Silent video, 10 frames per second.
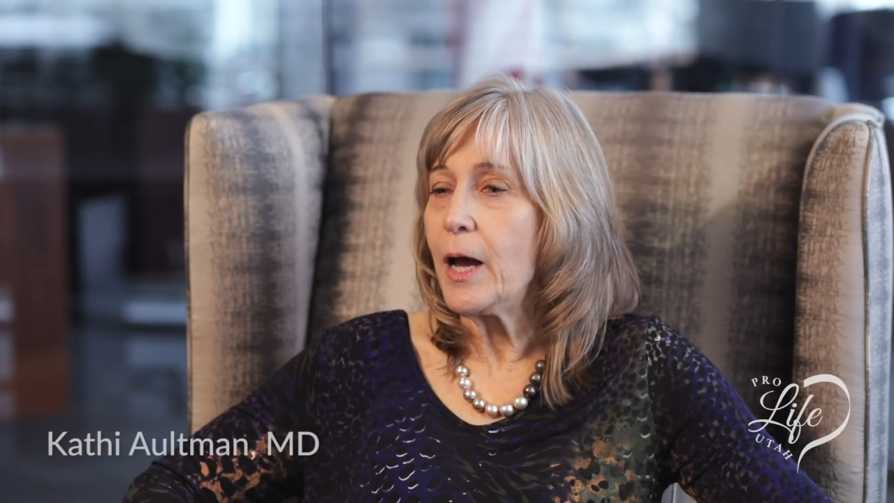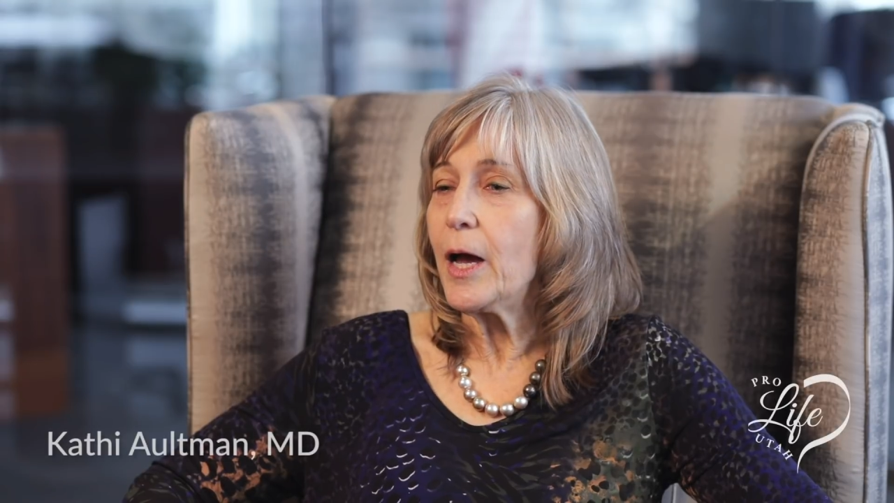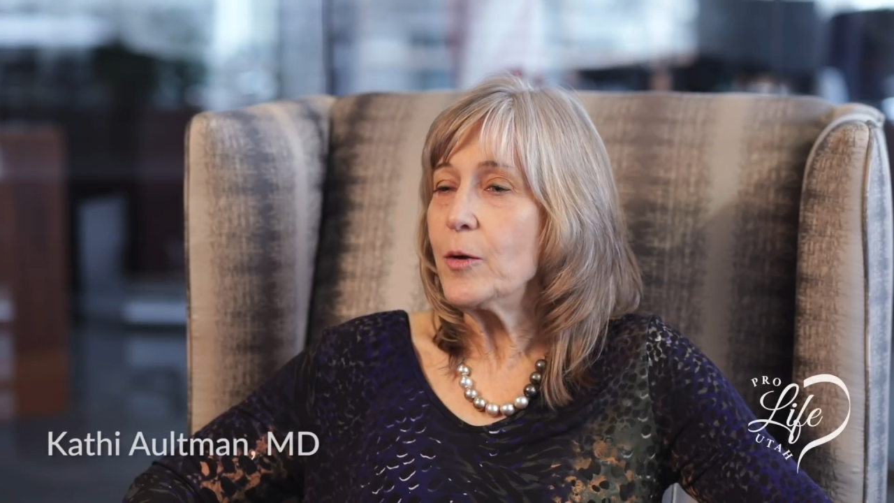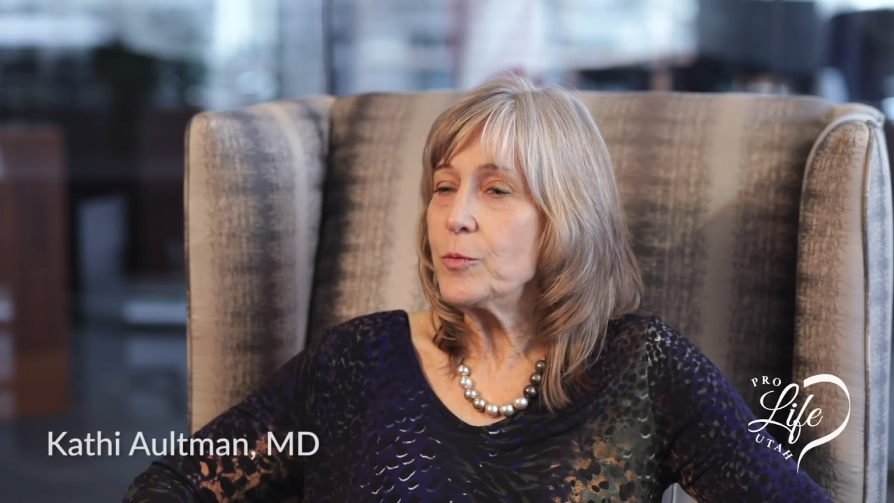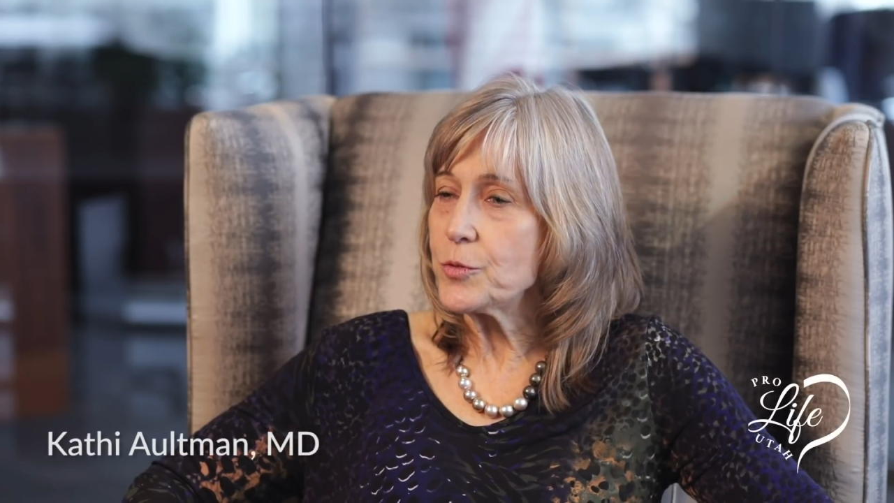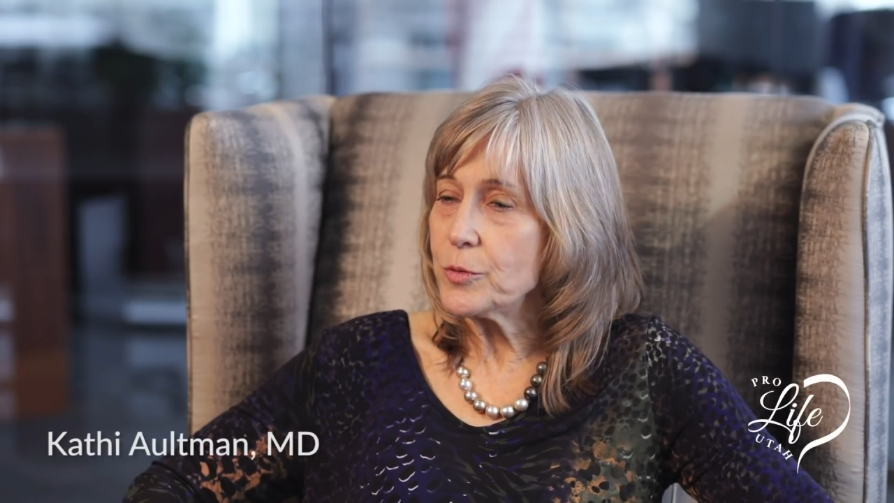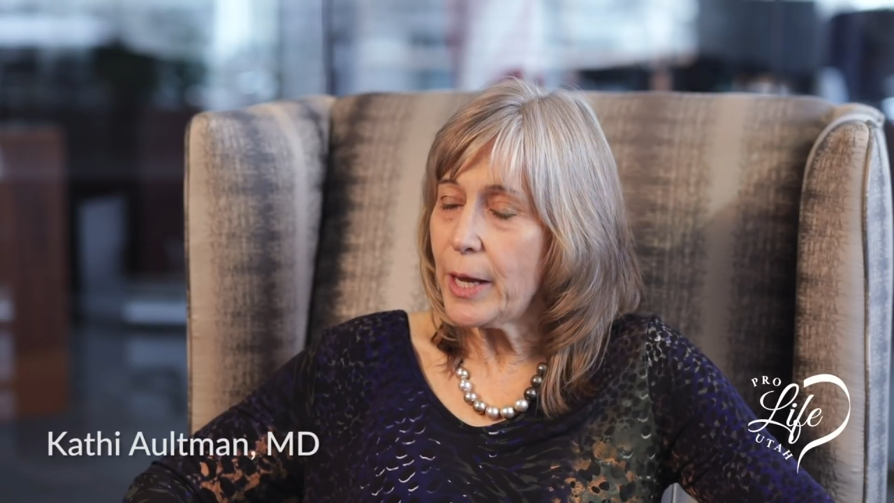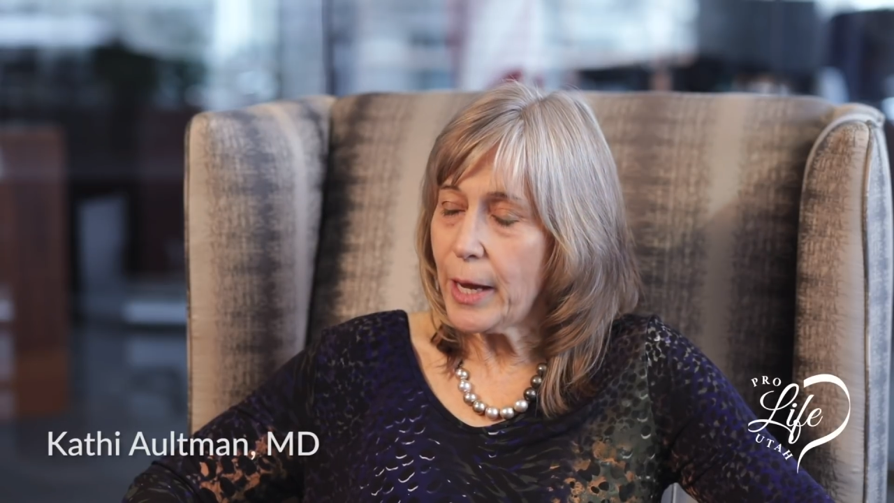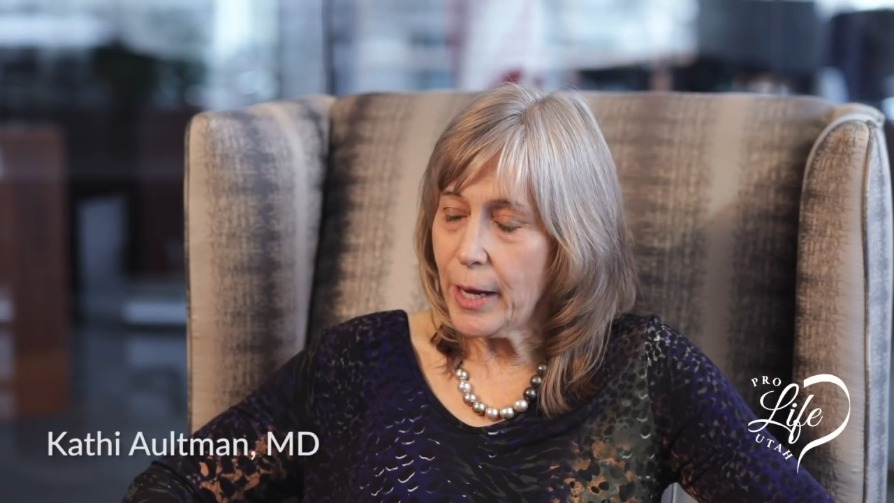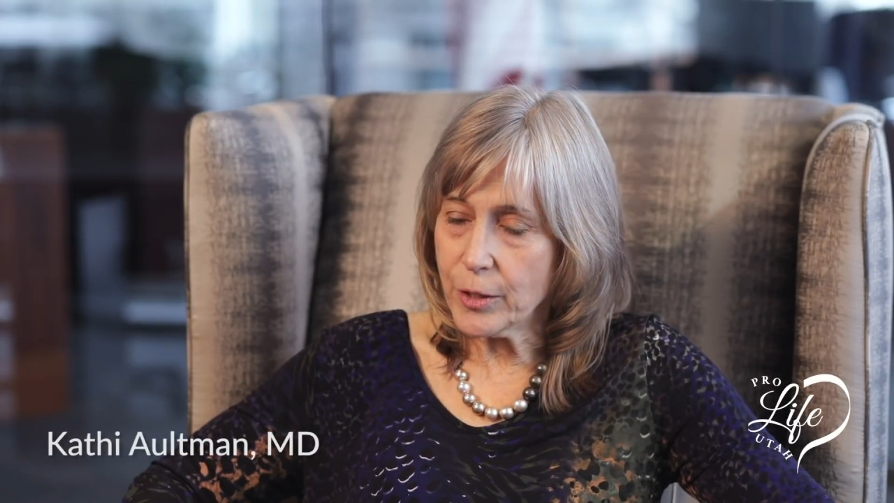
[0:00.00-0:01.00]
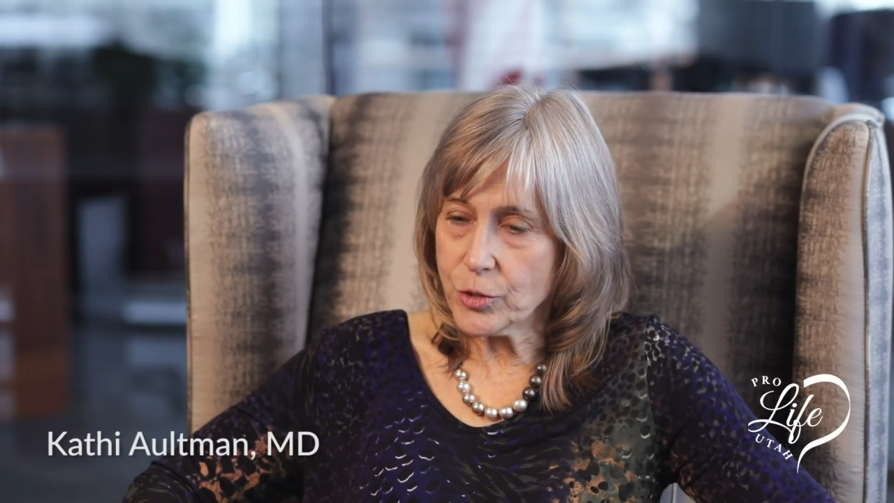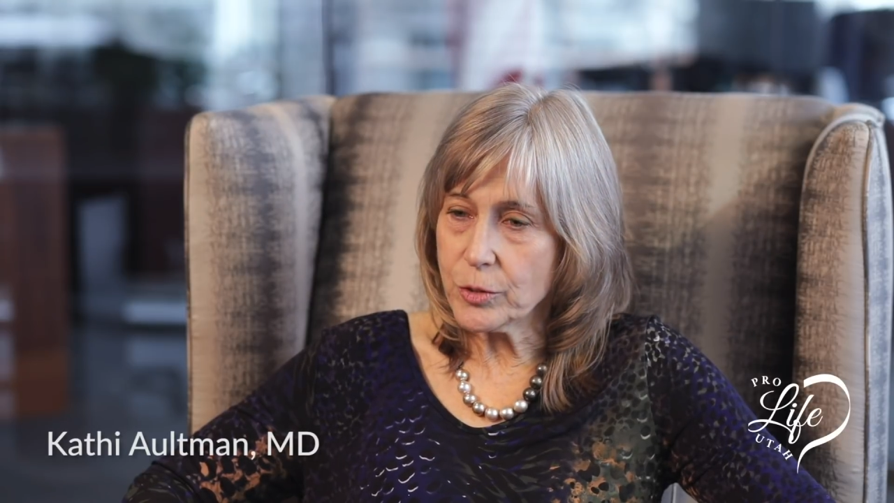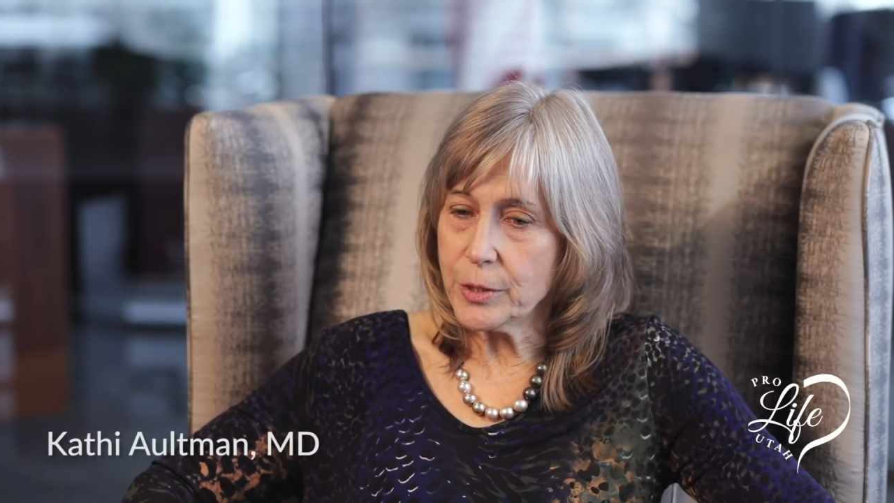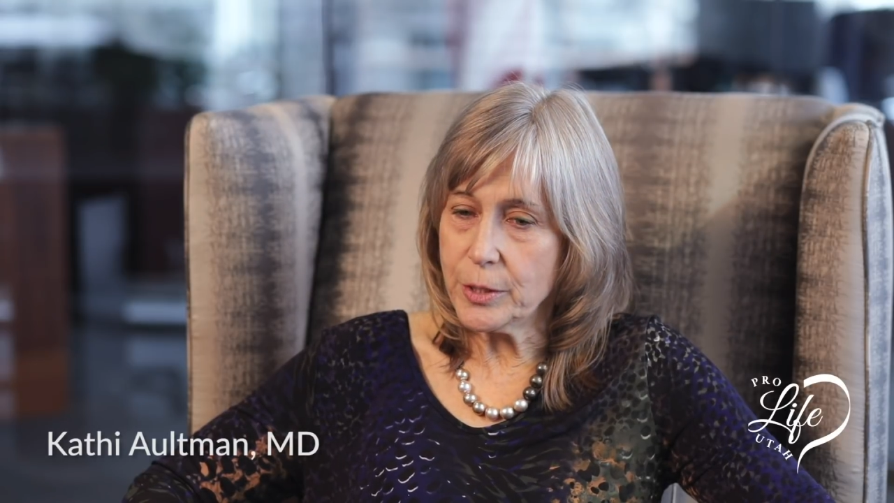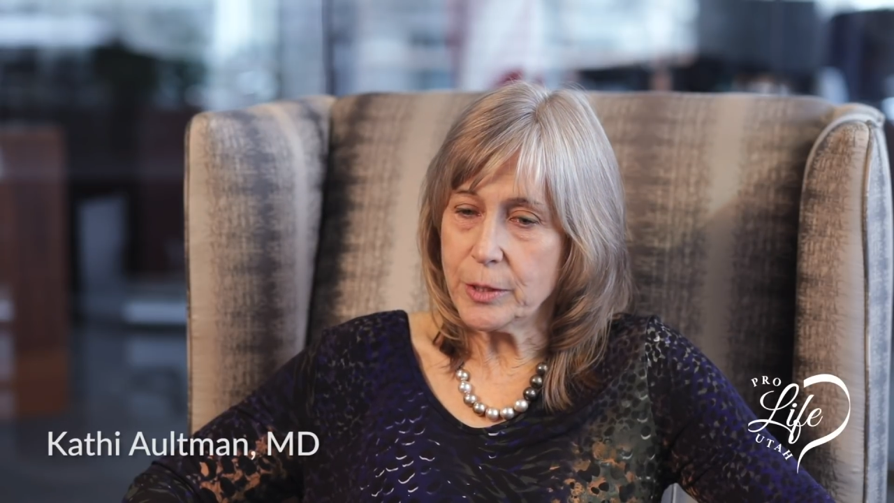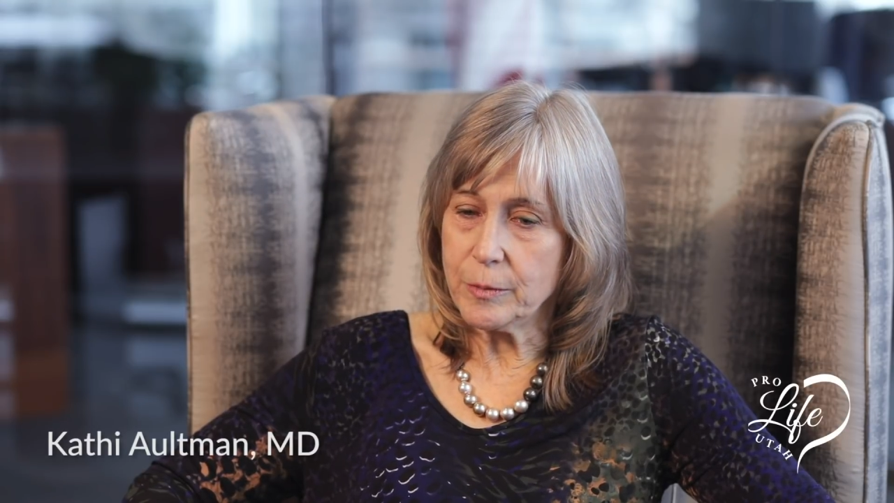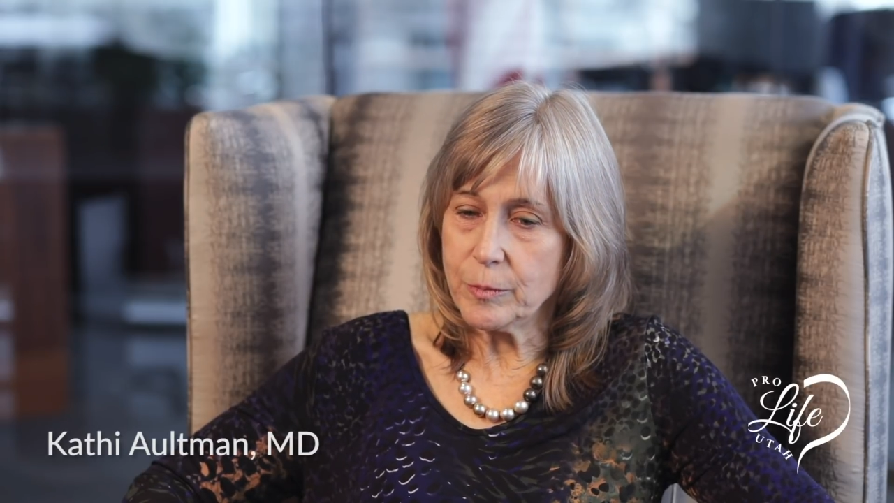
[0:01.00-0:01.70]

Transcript: I was actually